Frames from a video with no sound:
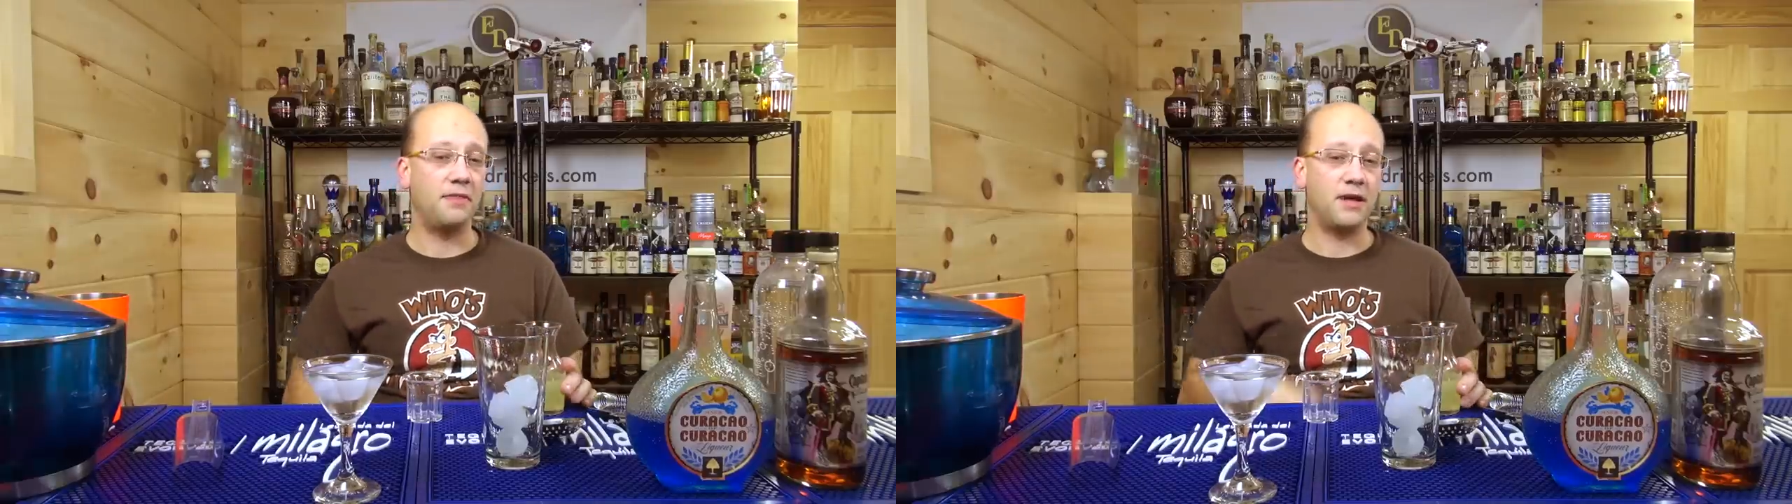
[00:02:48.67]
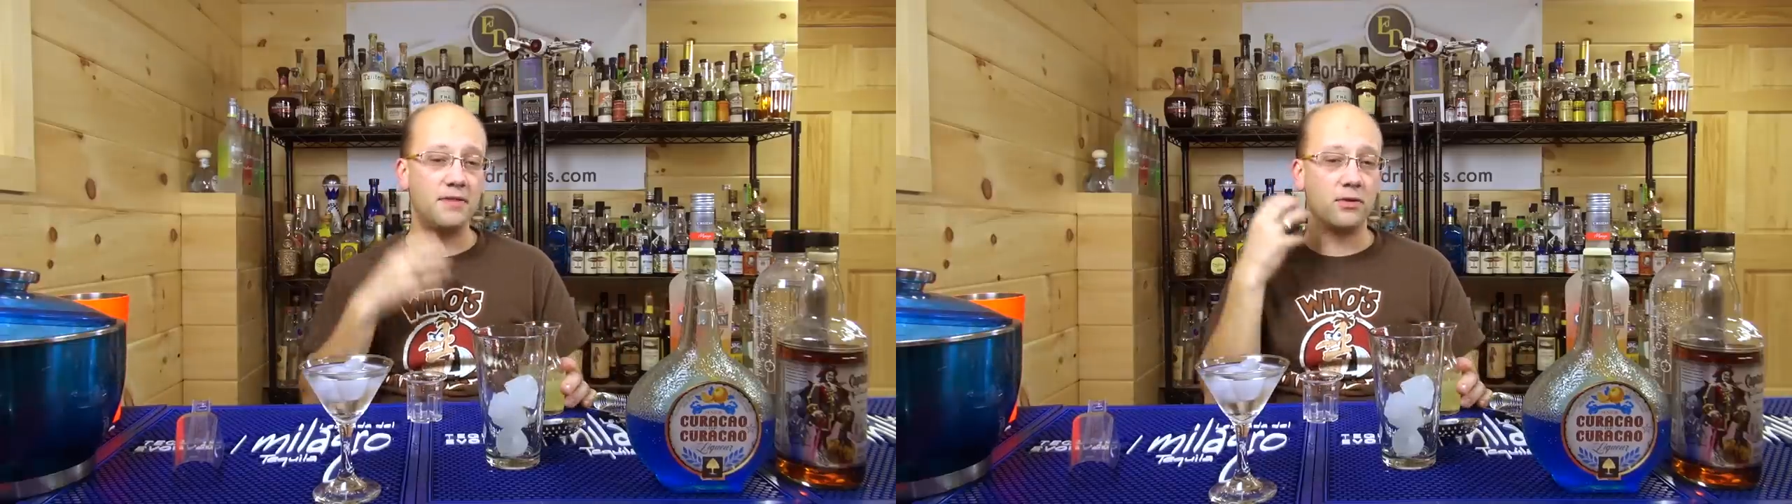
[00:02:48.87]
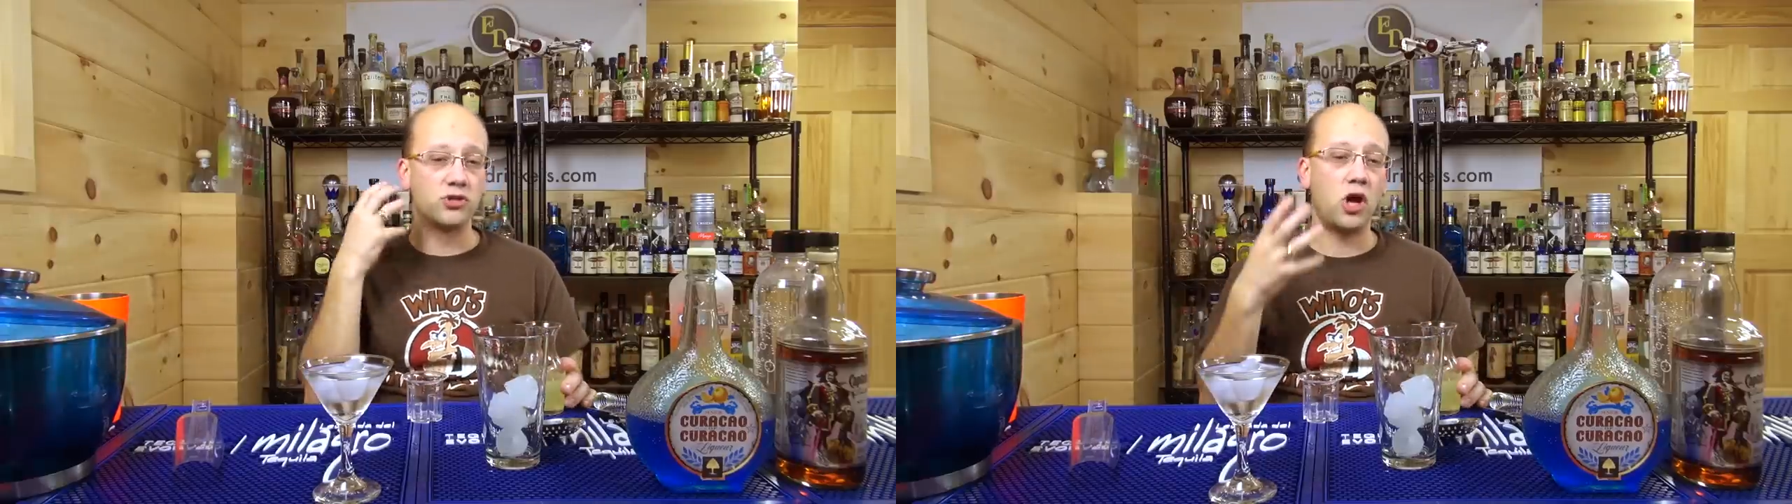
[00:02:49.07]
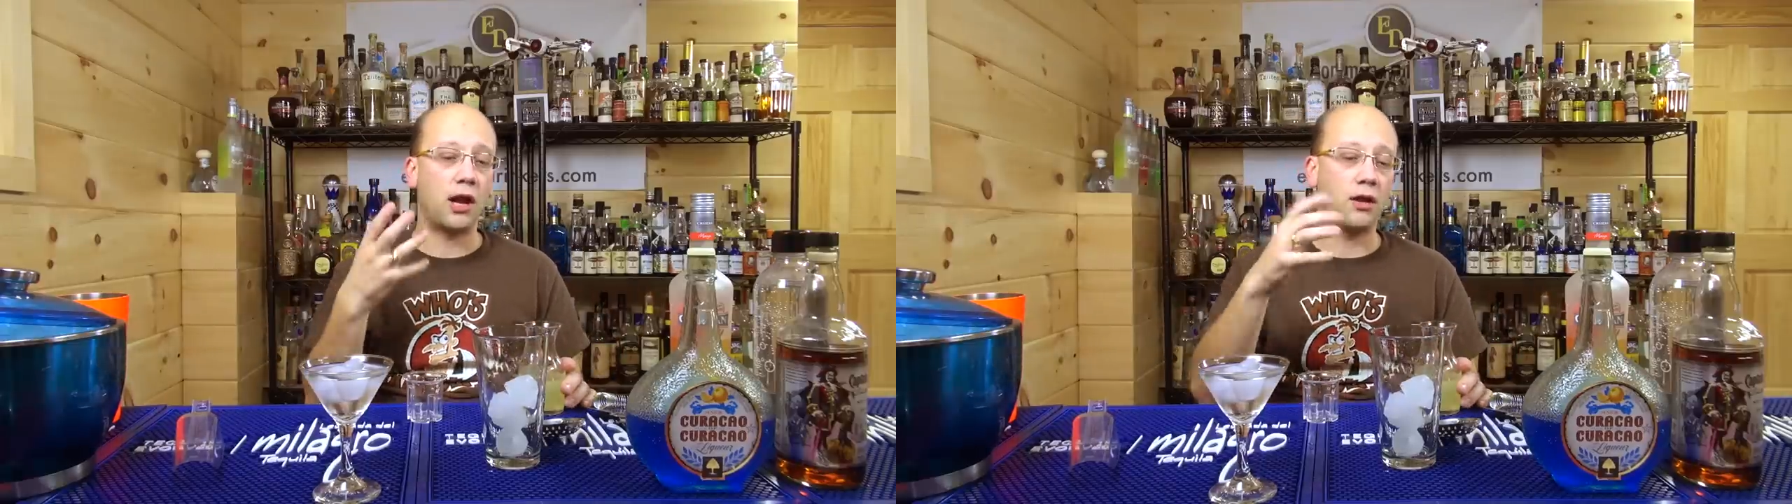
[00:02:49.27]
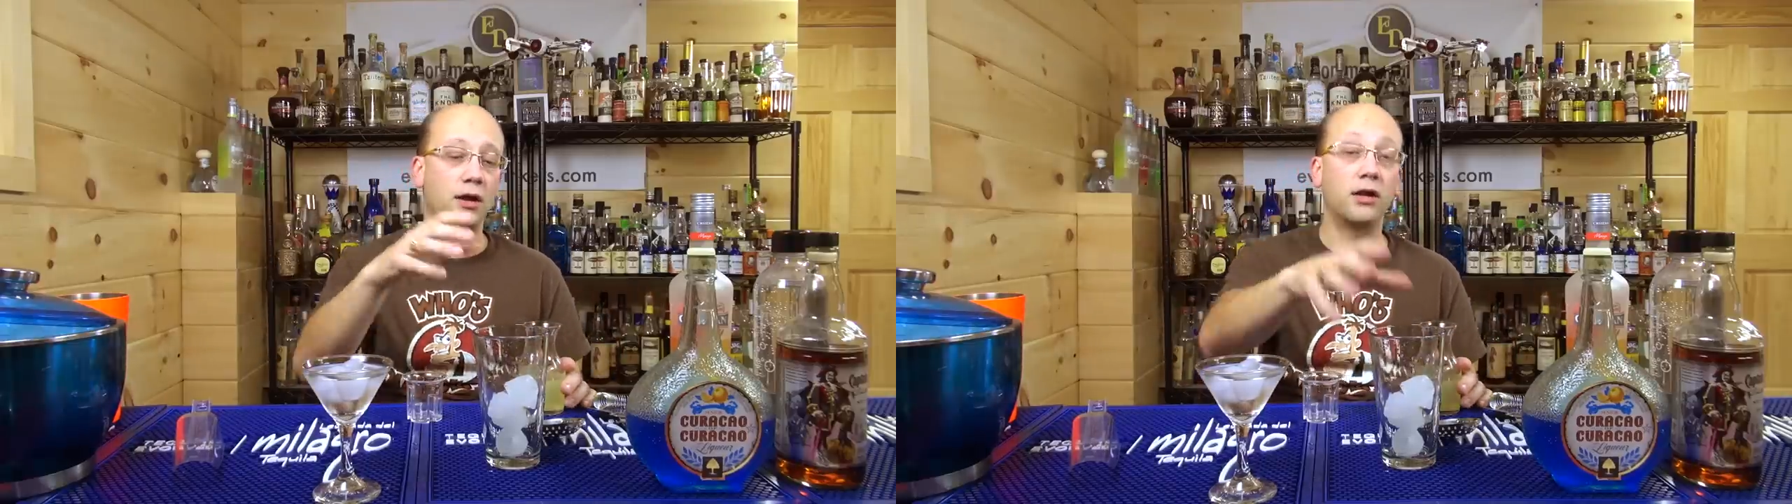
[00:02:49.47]
There's
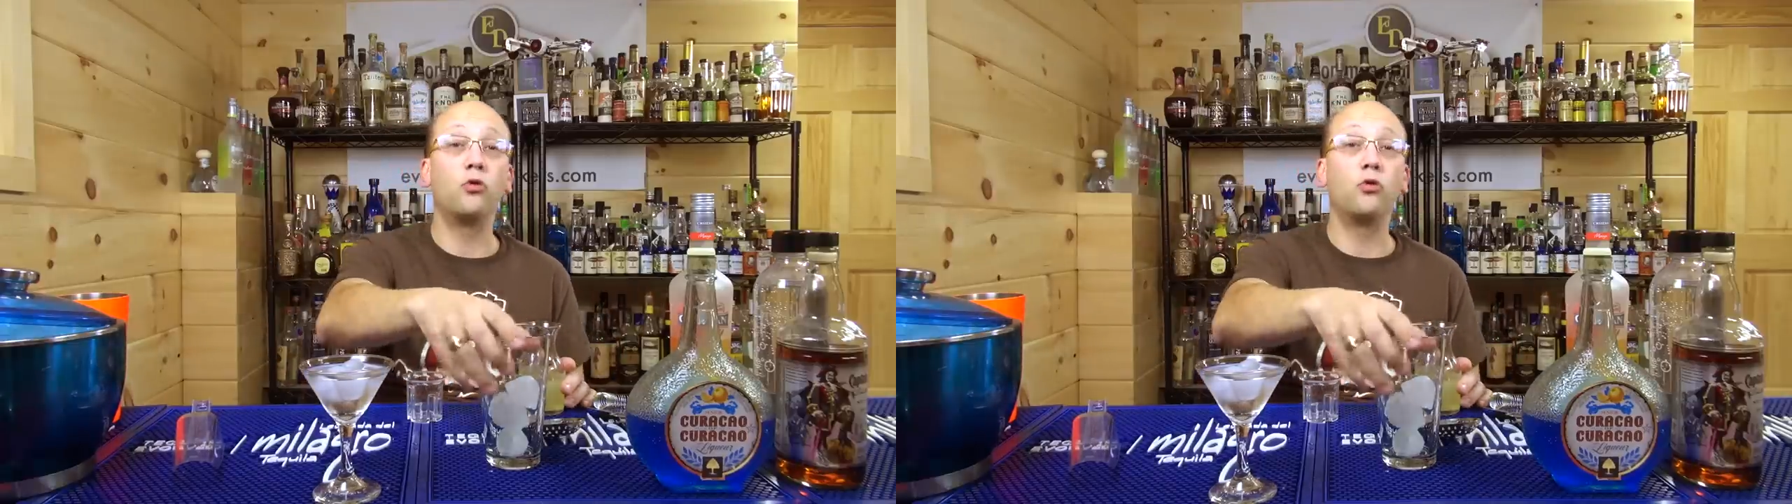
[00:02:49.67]
not a lot.